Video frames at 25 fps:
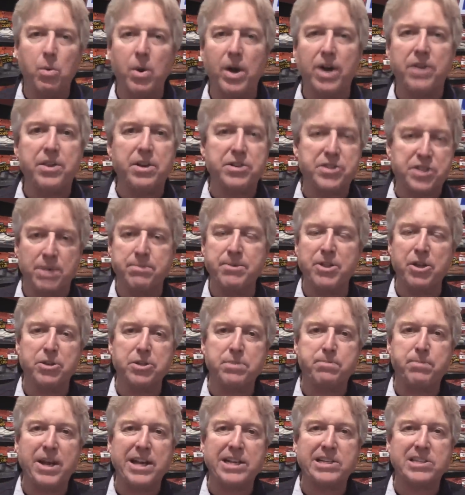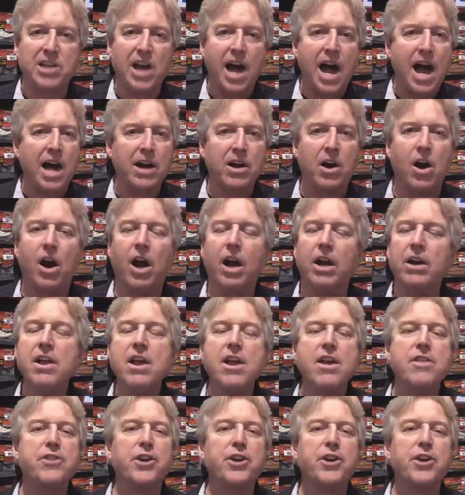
where some of those big tog are.